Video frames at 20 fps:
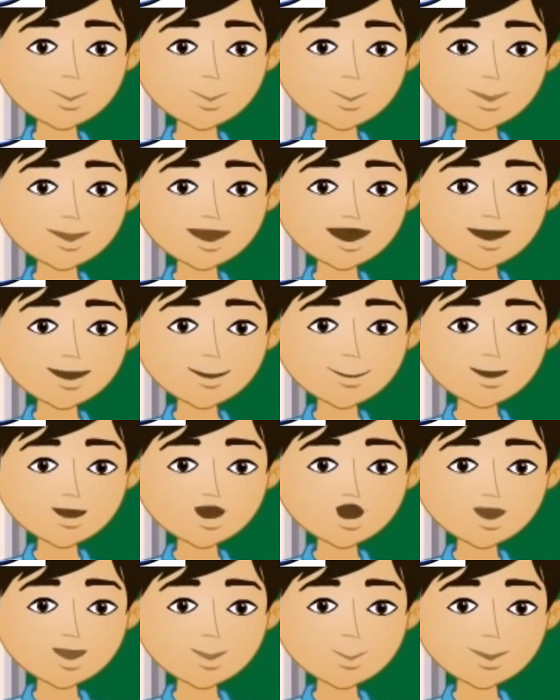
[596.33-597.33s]
So,
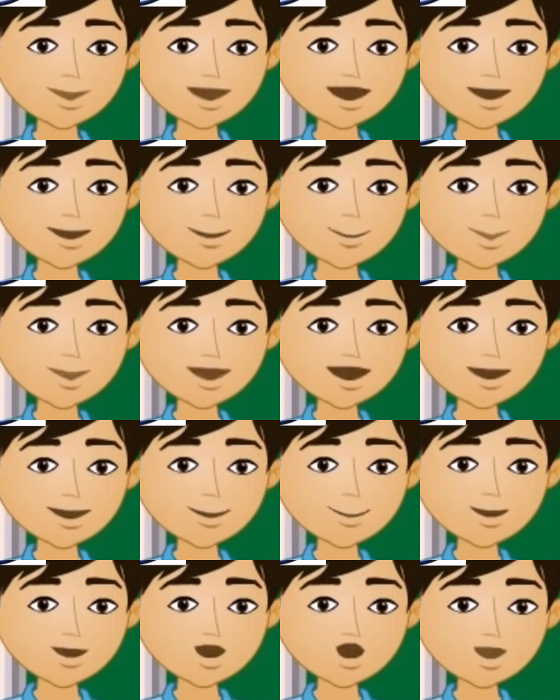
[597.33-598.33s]
children, now you
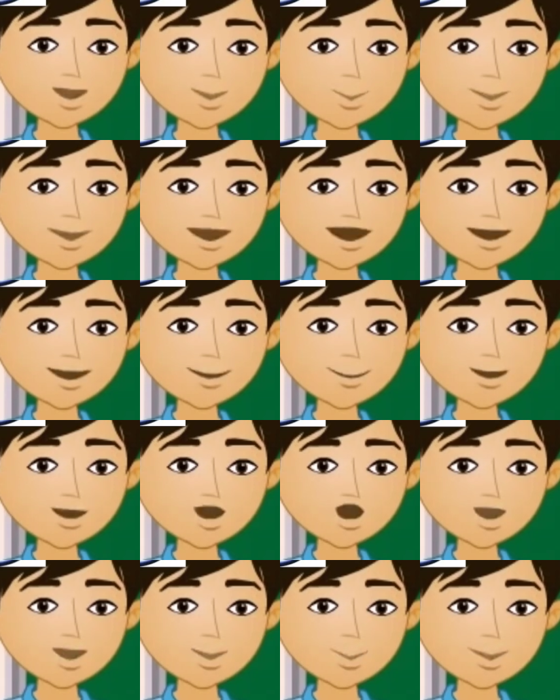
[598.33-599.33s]
can also work
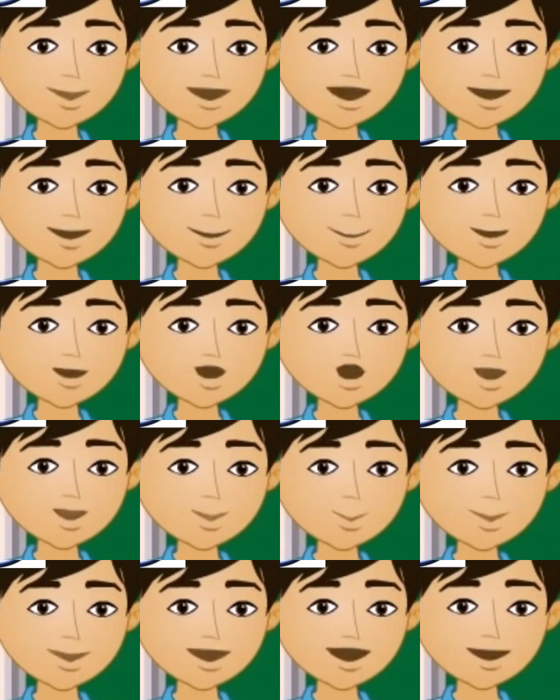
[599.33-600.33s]
on similar
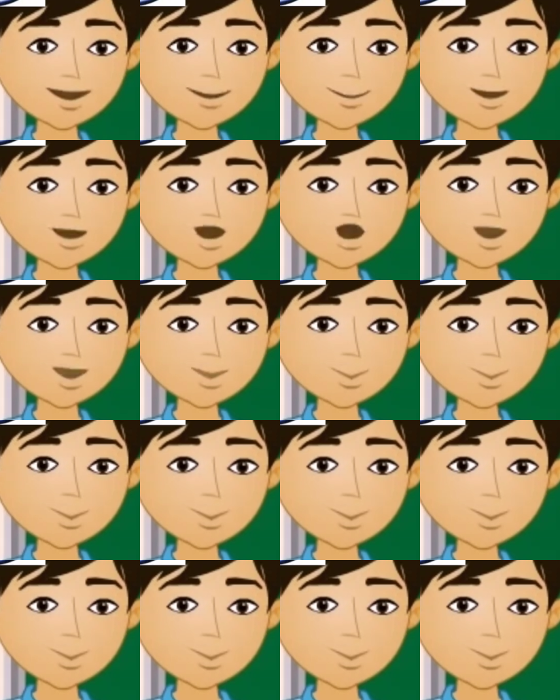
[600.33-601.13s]
problems in this way.